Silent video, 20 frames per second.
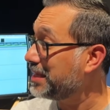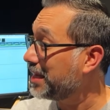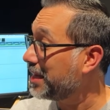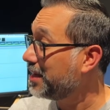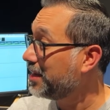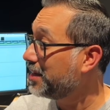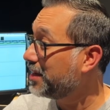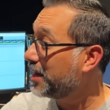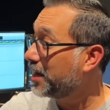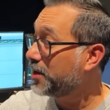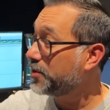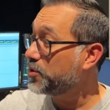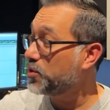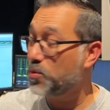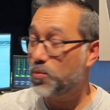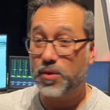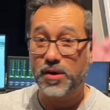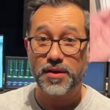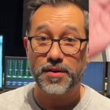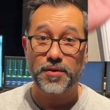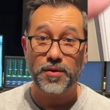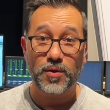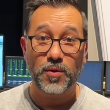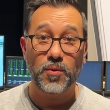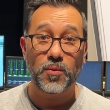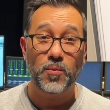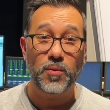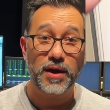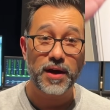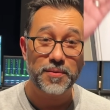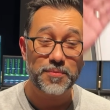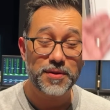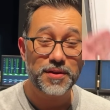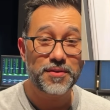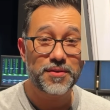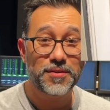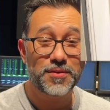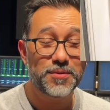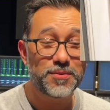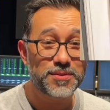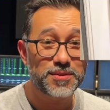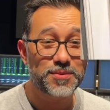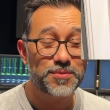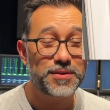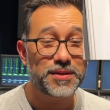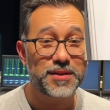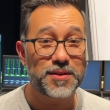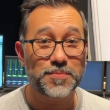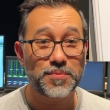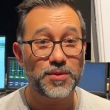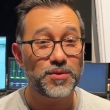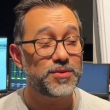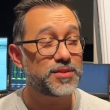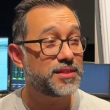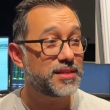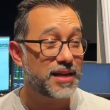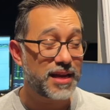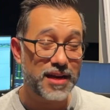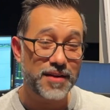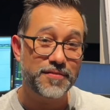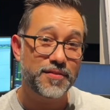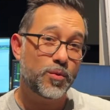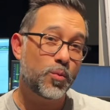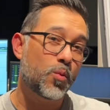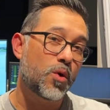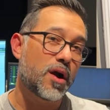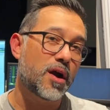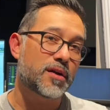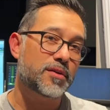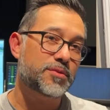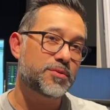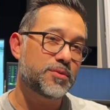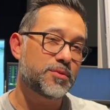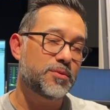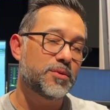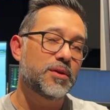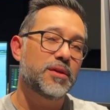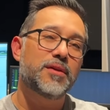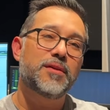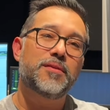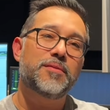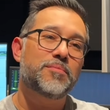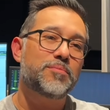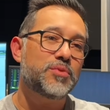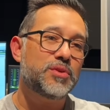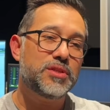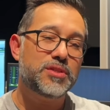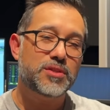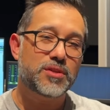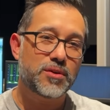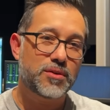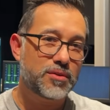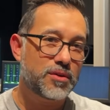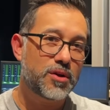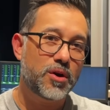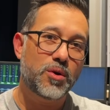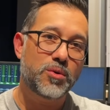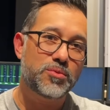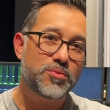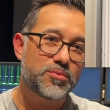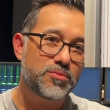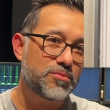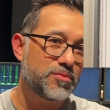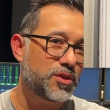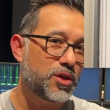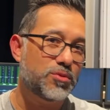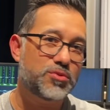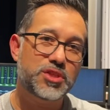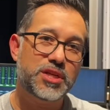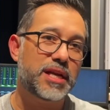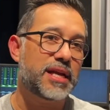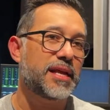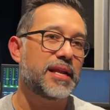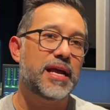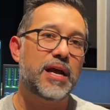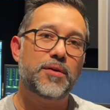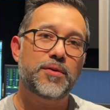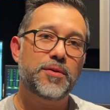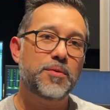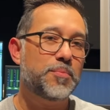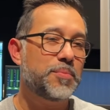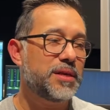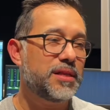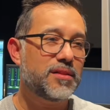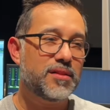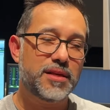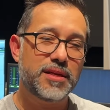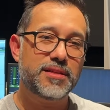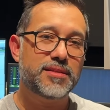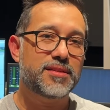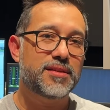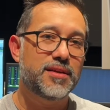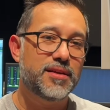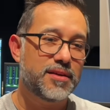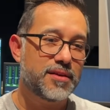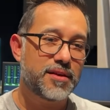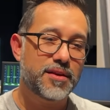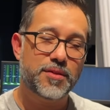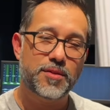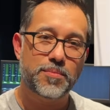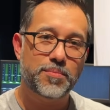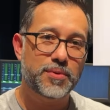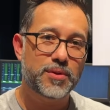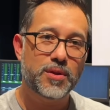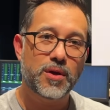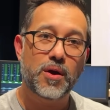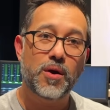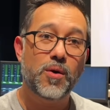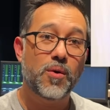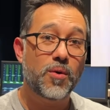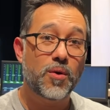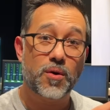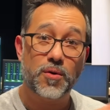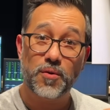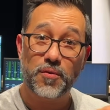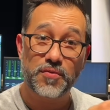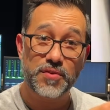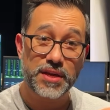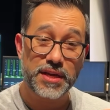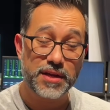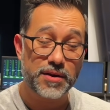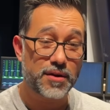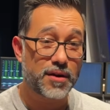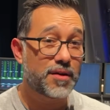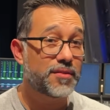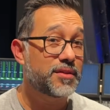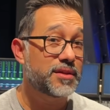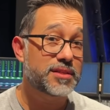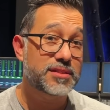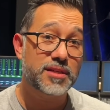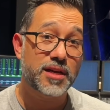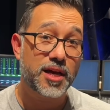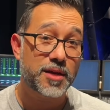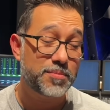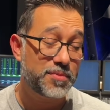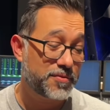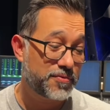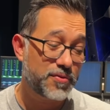it and you want to know why we use 3 computers and kind of a walkthrough, please go check it out. It'll be linked either below or over here on the side. But